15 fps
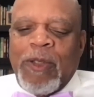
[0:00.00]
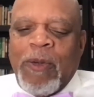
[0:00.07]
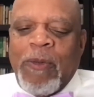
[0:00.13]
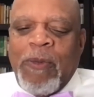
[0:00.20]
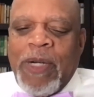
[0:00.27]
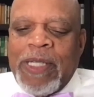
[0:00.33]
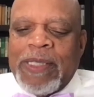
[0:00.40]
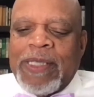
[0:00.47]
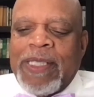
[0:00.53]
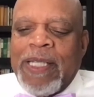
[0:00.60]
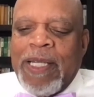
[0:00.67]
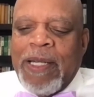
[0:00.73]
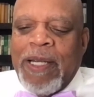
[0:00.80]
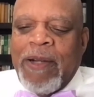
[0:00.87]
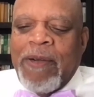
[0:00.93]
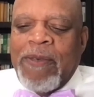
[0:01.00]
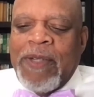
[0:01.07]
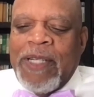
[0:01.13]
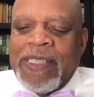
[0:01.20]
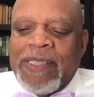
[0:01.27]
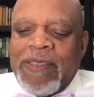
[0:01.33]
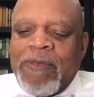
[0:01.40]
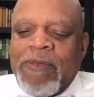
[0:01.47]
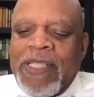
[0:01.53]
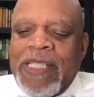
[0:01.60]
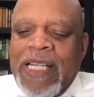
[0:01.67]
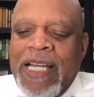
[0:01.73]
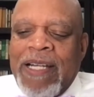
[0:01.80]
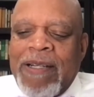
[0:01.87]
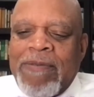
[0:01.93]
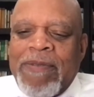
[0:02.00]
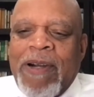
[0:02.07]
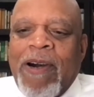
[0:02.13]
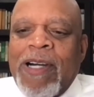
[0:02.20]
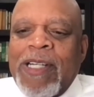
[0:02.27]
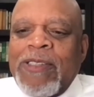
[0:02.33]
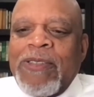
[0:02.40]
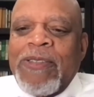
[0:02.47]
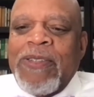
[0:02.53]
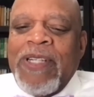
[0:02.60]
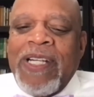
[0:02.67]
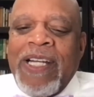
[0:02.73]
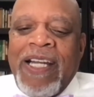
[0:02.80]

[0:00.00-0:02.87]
what auto